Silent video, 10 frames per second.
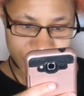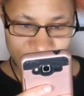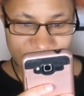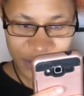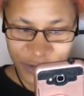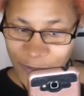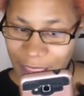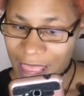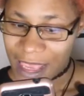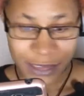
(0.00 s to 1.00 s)
user
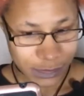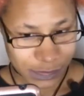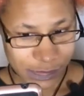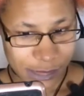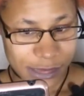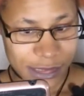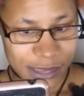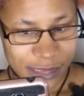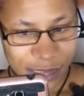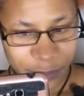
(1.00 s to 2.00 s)

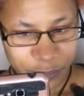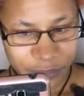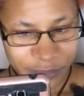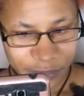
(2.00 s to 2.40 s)
Szpdyuri.